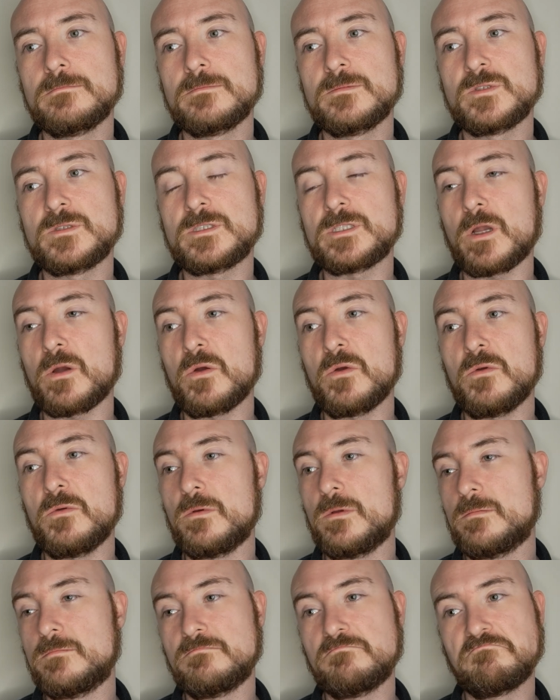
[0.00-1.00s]
So
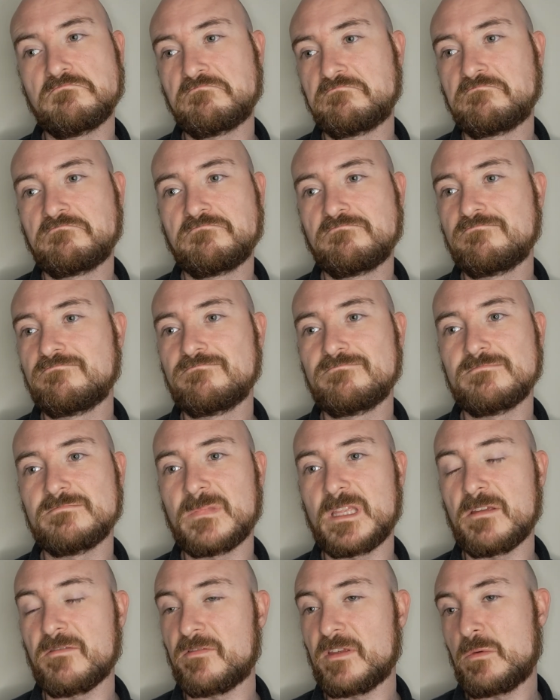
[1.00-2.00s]

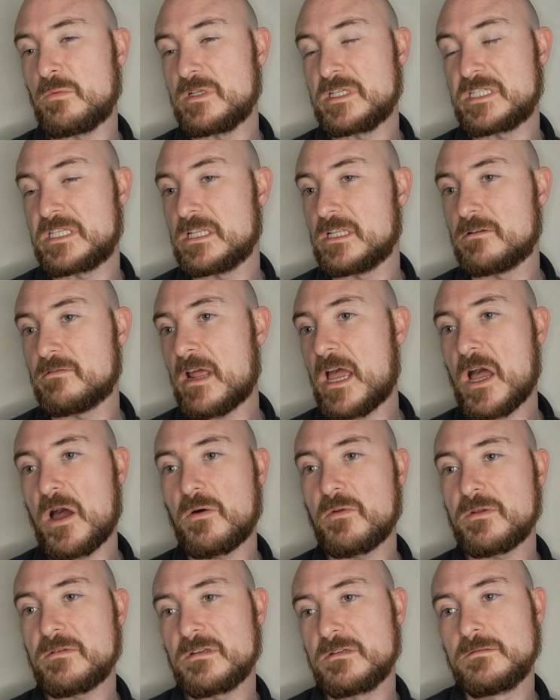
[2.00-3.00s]
if he was still
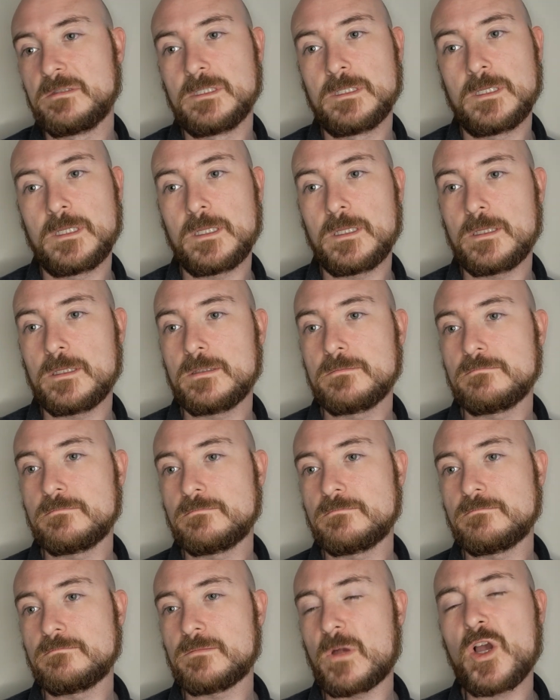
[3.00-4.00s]
around,
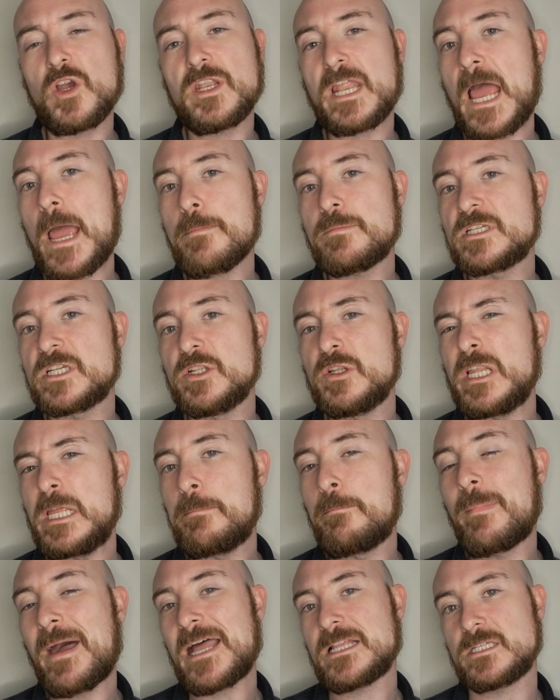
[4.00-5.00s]
I could absolutely
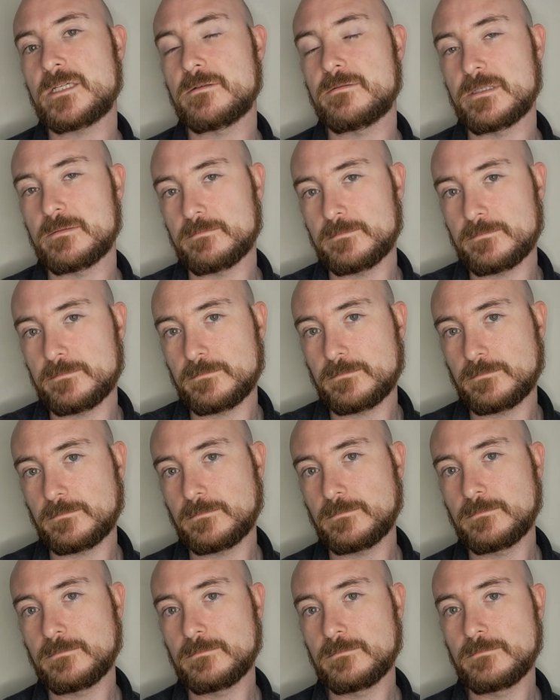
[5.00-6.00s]
batter him.
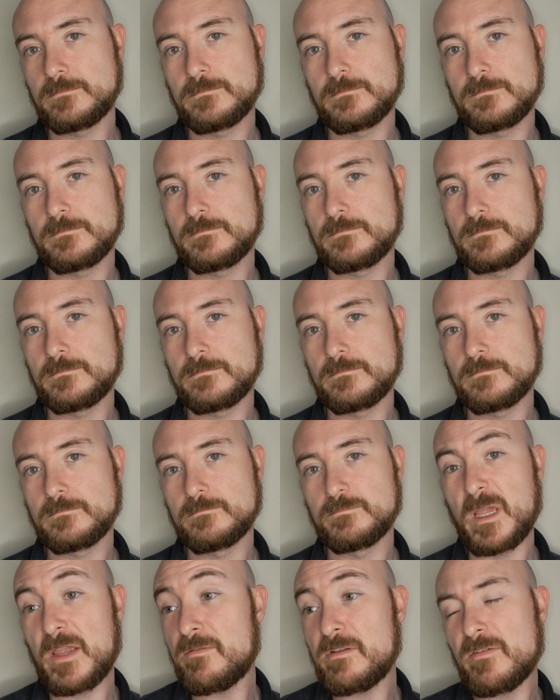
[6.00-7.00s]

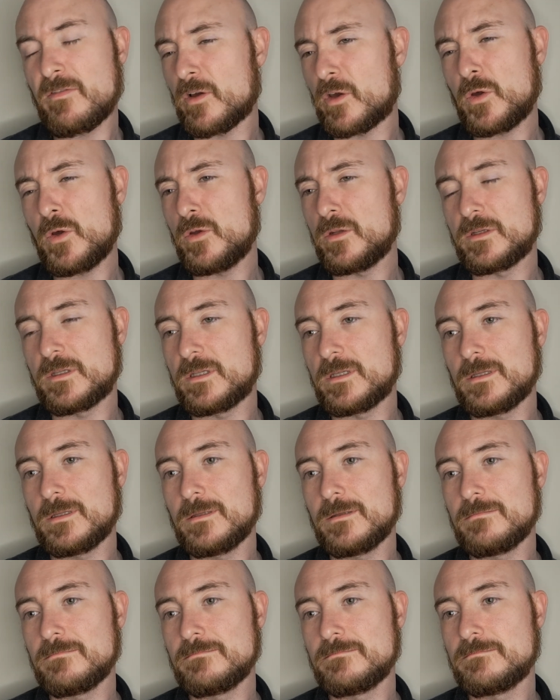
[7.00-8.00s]
But even if I could,
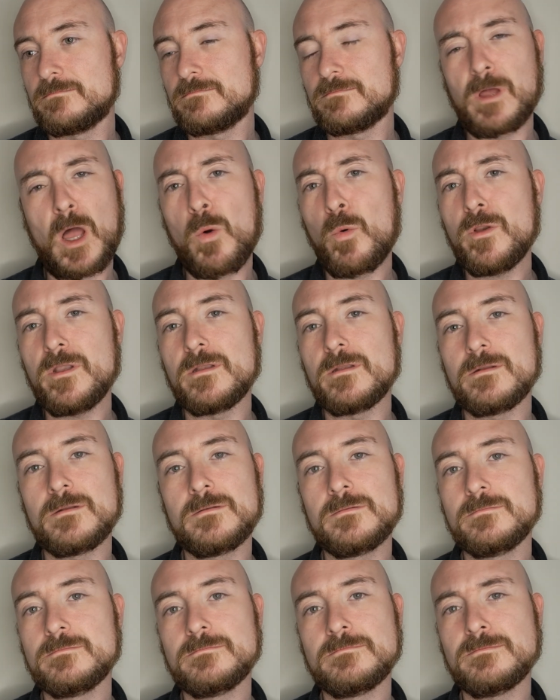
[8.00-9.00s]
I wouldn't.
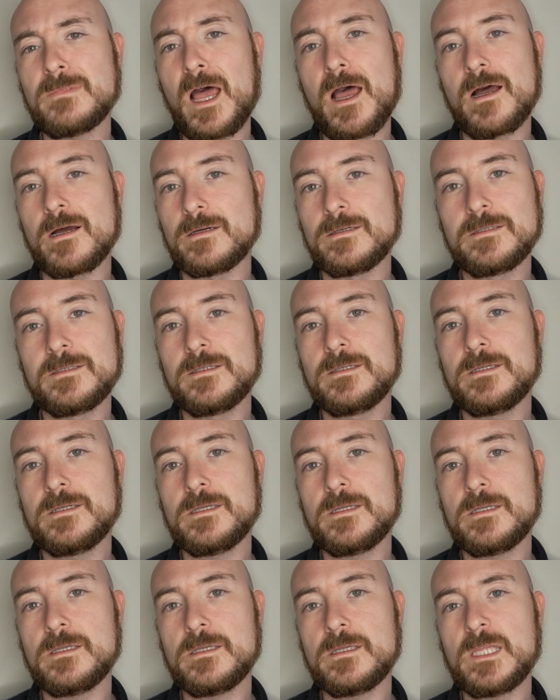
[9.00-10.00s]
No.
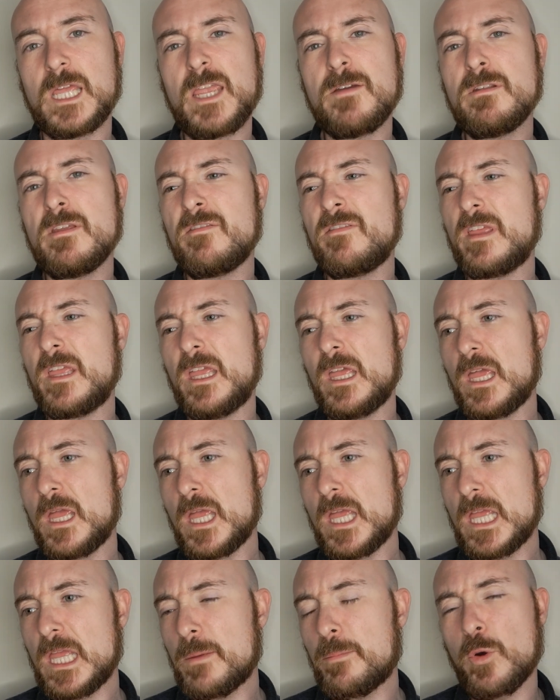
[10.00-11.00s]
Even if he
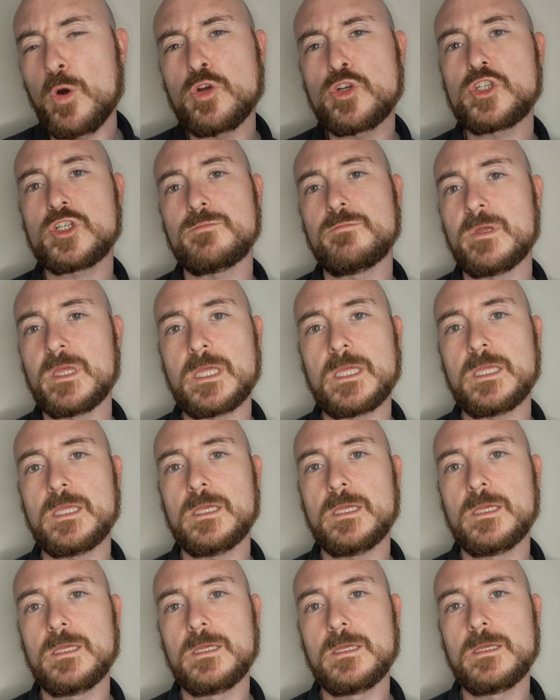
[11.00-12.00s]
pushed me
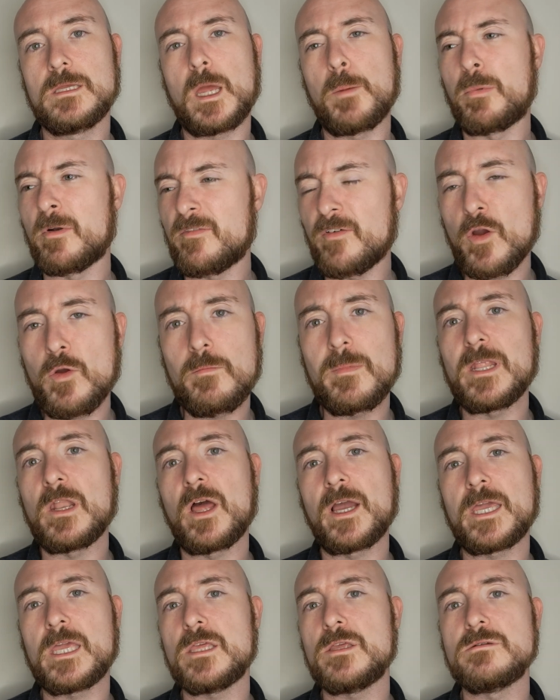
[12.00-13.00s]
and provoked me
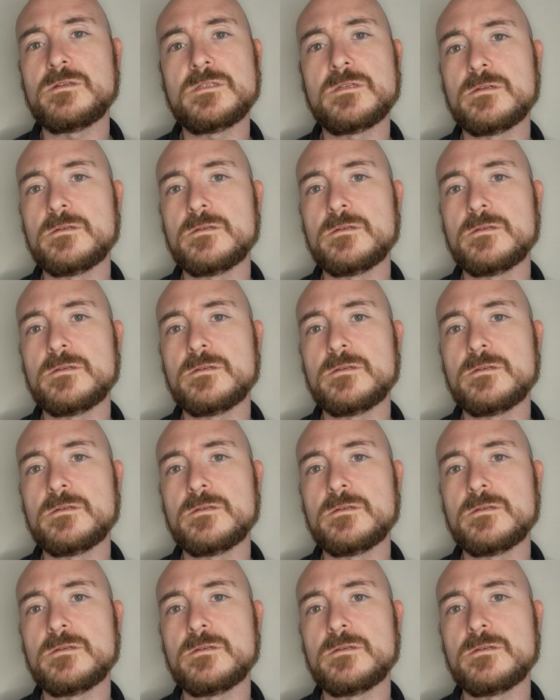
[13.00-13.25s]
like he used to.